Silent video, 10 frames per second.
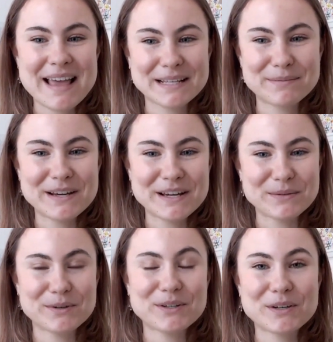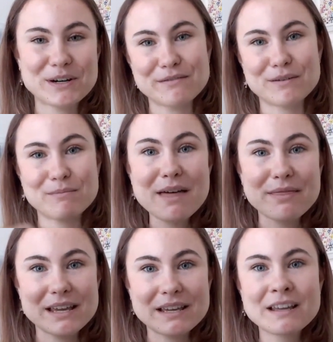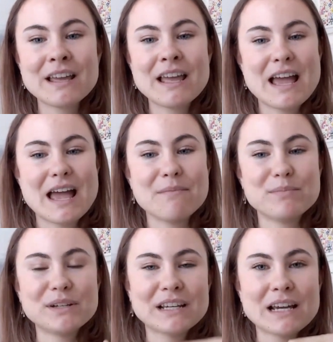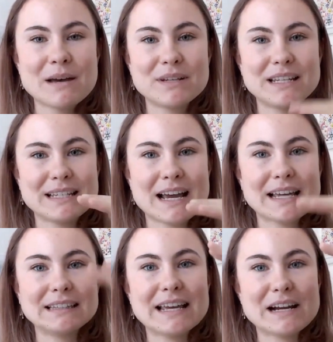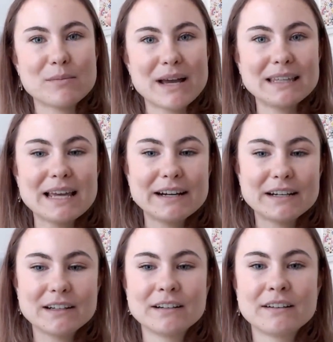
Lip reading: that's because we're starting from nothing and building up a design layer by layer.